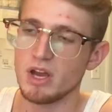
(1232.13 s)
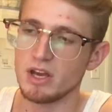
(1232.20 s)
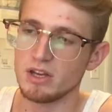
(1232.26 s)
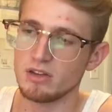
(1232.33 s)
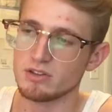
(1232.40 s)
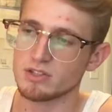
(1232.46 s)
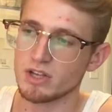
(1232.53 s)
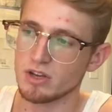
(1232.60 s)
And
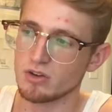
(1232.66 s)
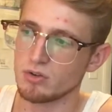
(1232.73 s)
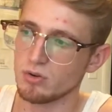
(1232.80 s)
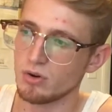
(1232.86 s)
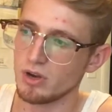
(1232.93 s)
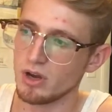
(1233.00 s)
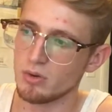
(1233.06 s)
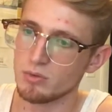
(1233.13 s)
He's like,
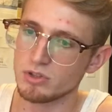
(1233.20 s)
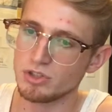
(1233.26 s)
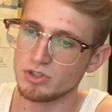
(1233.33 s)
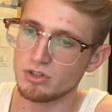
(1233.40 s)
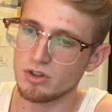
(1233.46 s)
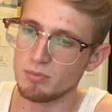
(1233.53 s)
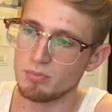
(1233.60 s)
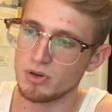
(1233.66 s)
Corey, I want
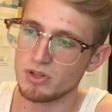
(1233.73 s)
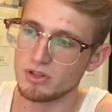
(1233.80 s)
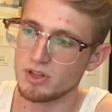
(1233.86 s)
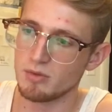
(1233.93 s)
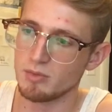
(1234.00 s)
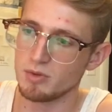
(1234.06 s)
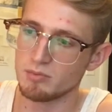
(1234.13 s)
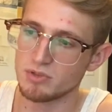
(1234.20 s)
you to put
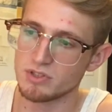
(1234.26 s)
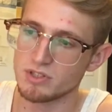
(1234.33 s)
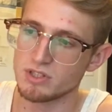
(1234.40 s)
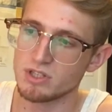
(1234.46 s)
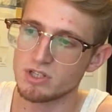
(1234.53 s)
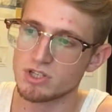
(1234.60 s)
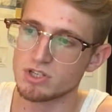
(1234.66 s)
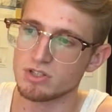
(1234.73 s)
them in
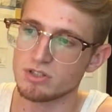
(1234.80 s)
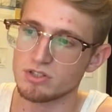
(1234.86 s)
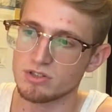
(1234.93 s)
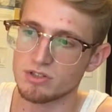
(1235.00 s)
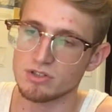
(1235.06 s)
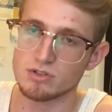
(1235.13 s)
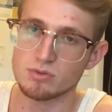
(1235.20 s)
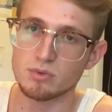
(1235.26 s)
positions
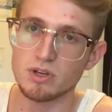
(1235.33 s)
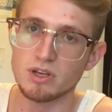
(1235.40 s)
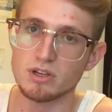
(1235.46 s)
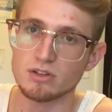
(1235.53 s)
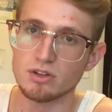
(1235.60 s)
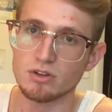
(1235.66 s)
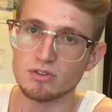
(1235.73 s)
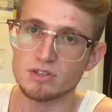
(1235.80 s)
this week
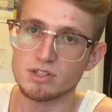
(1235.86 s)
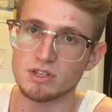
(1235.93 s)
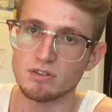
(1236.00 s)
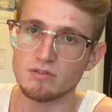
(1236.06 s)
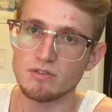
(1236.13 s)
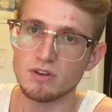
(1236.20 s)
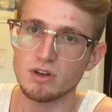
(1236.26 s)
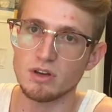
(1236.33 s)
and during this
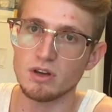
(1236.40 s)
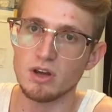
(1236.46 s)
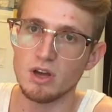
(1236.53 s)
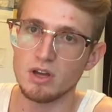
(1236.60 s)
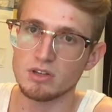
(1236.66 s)
event